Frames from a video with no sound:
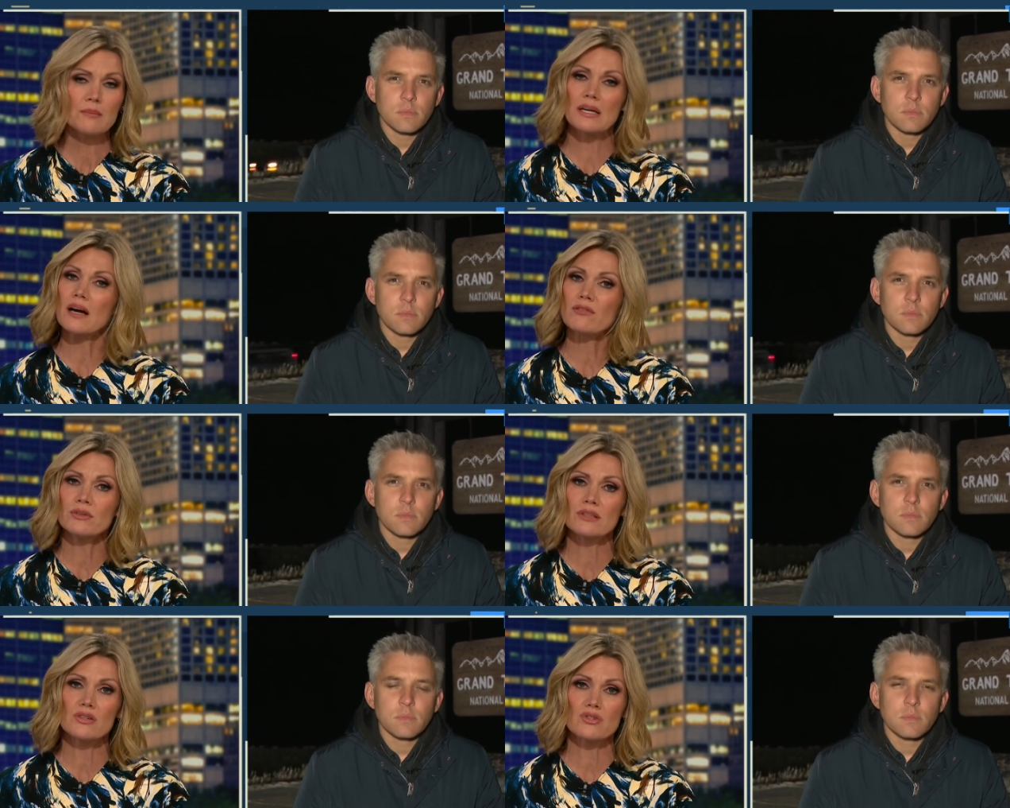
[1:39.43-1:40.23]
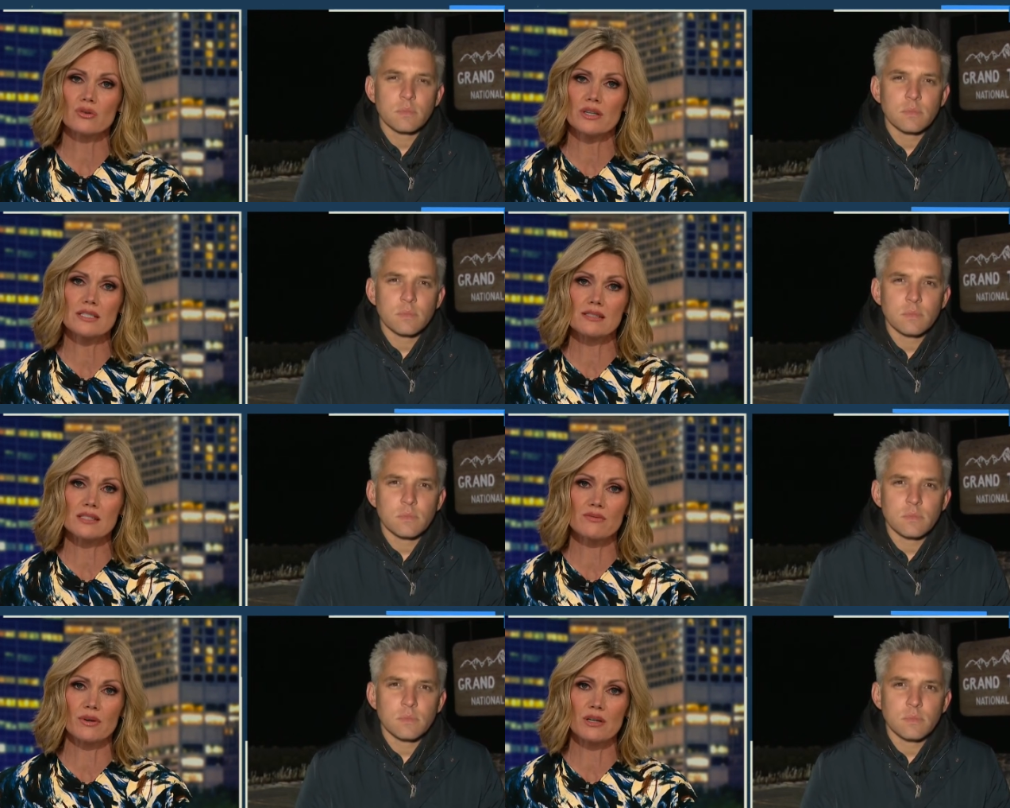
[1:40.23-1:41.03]
Speaker 1: been covering this story since
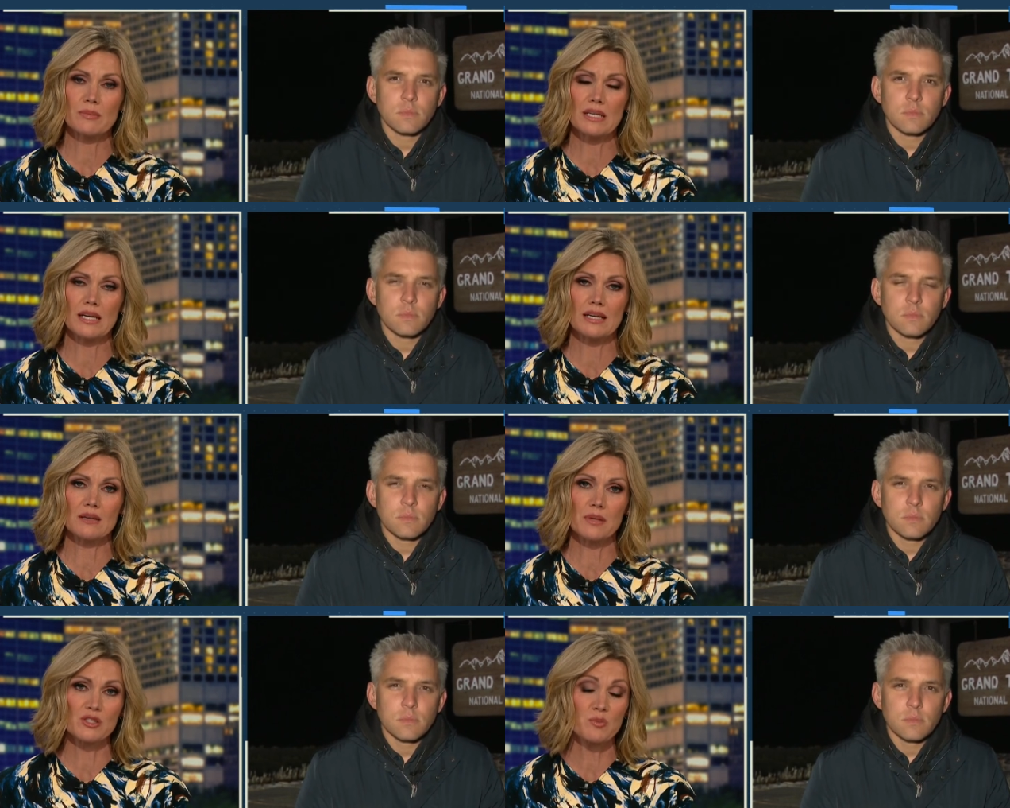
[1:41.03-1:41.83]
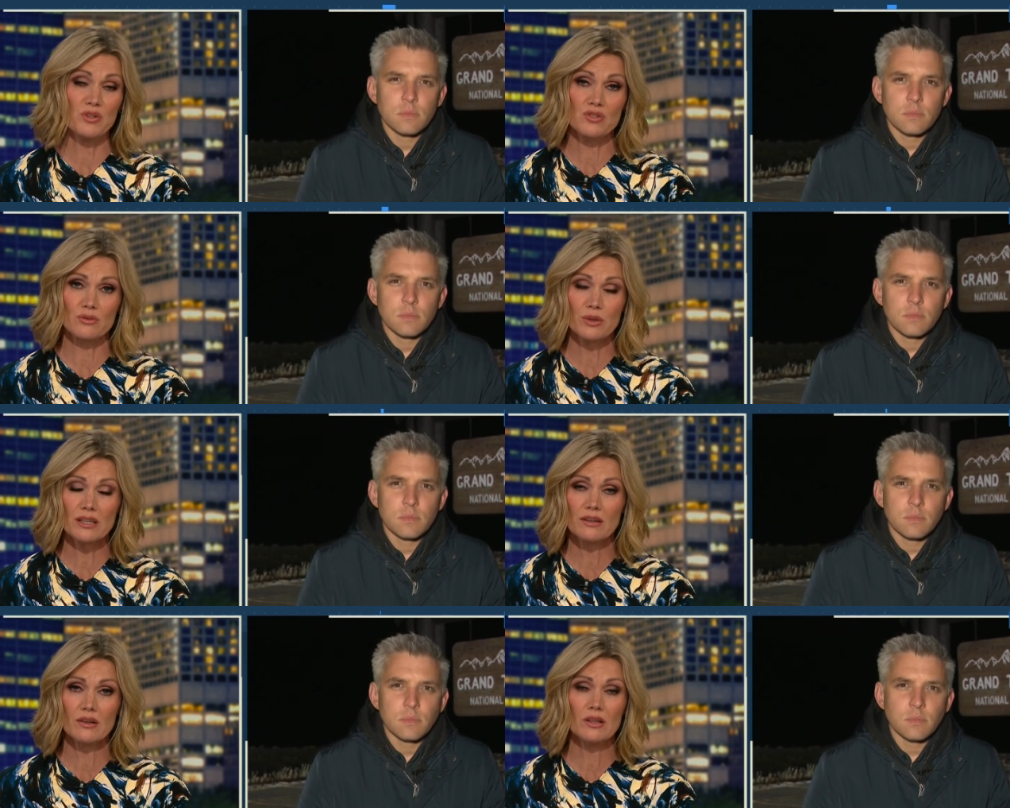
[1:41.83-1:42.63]
the very beginning, it must be
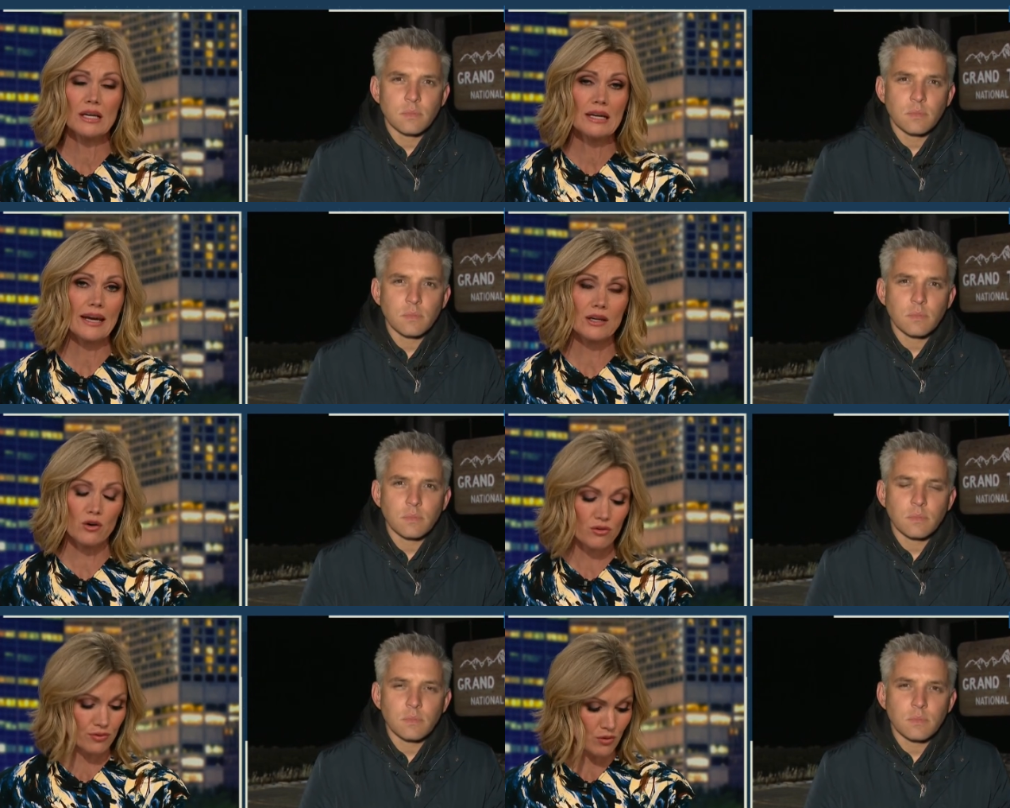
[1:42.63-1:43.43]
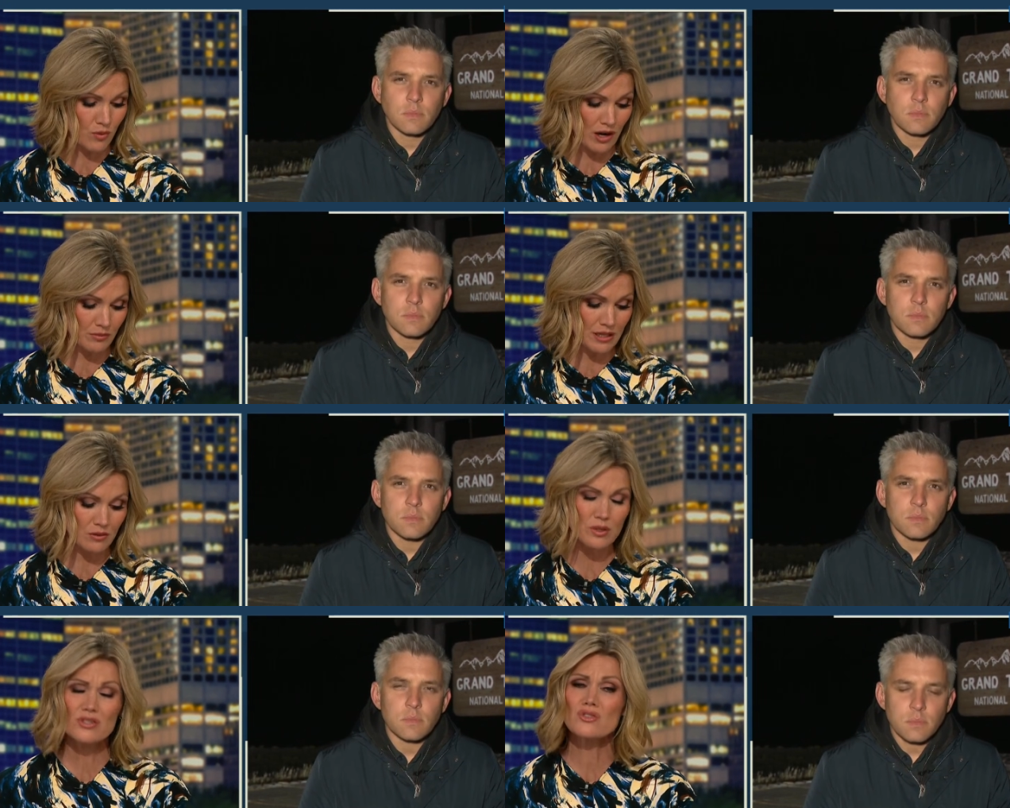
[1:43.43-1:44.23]
surreal and overwhelming.
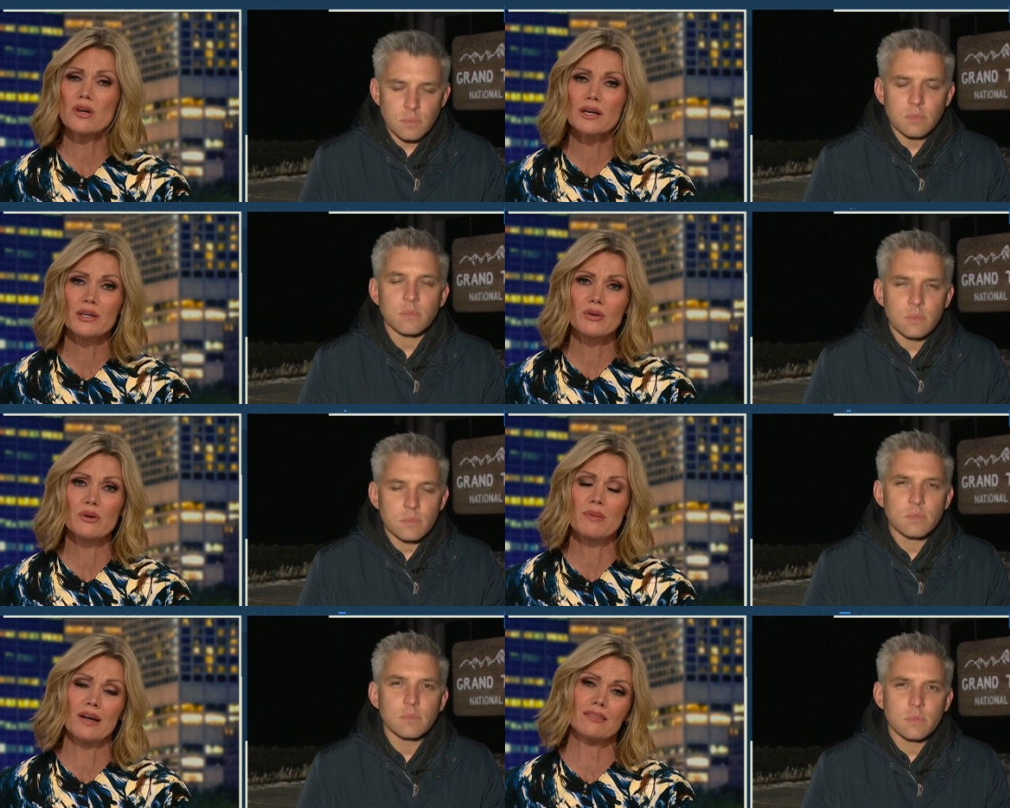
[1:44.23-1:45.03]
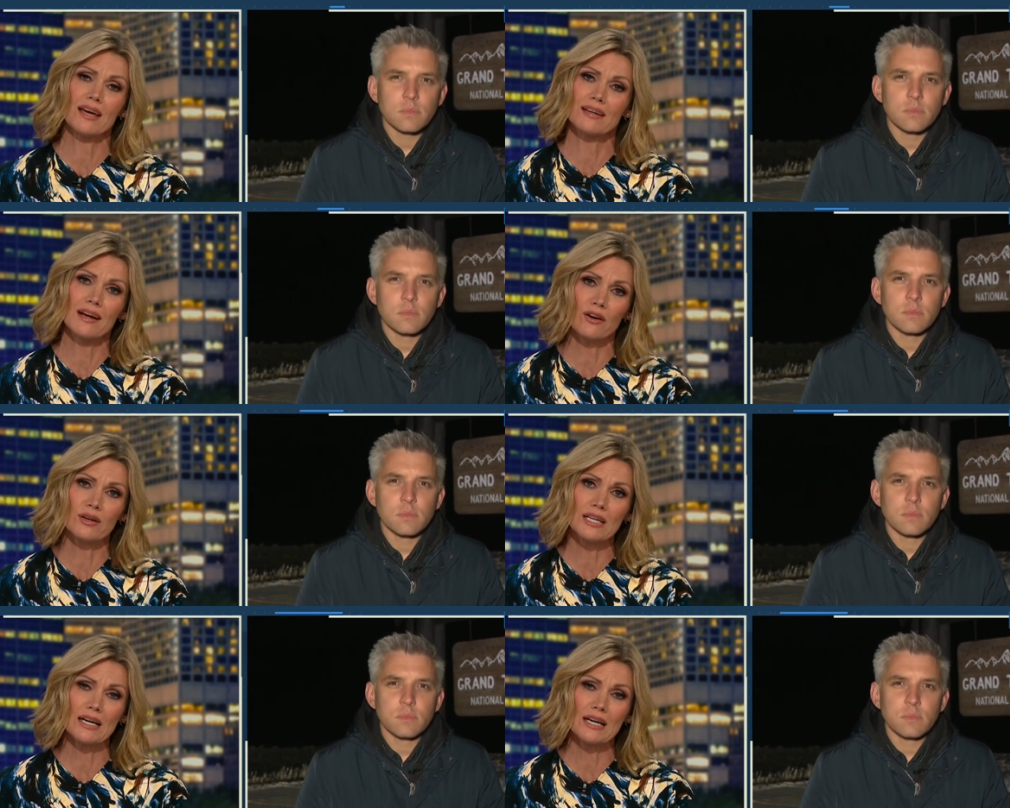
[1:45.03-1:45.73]
What struck you about that area?